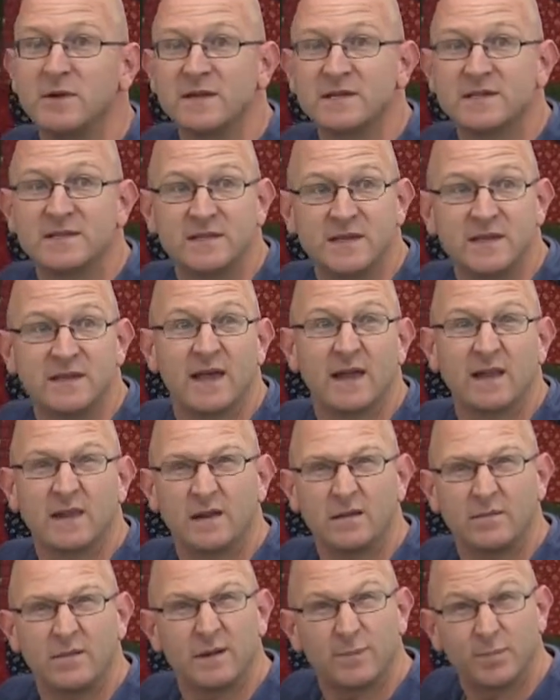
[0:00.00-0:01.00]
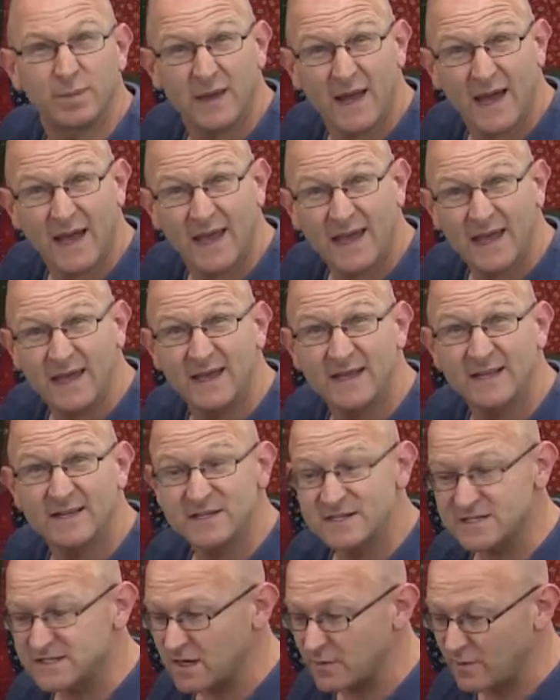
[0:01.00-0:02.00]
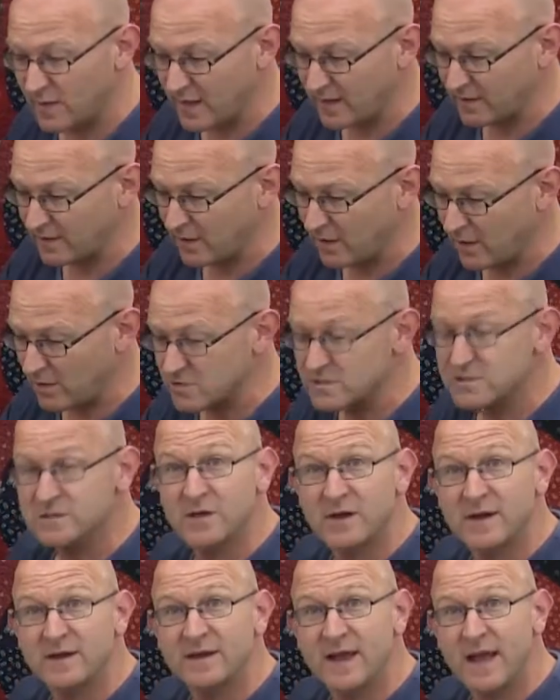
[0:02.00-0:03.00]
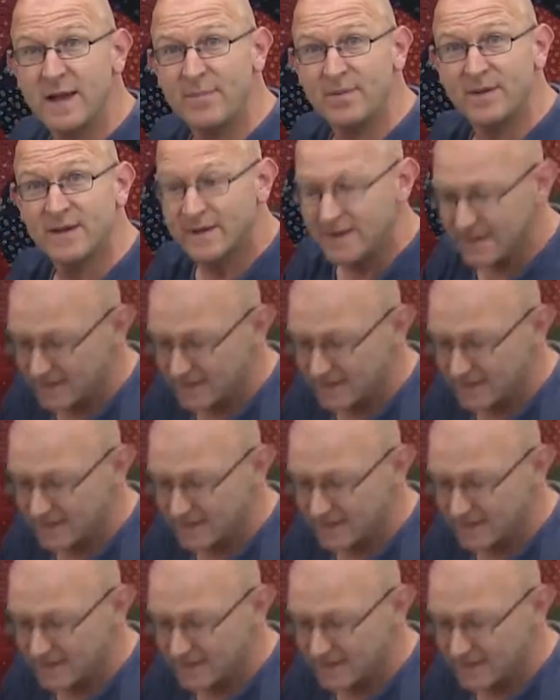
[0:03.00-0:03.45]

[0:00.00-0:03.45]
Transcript: we just need that little bit of play, just so we get the holes lined up.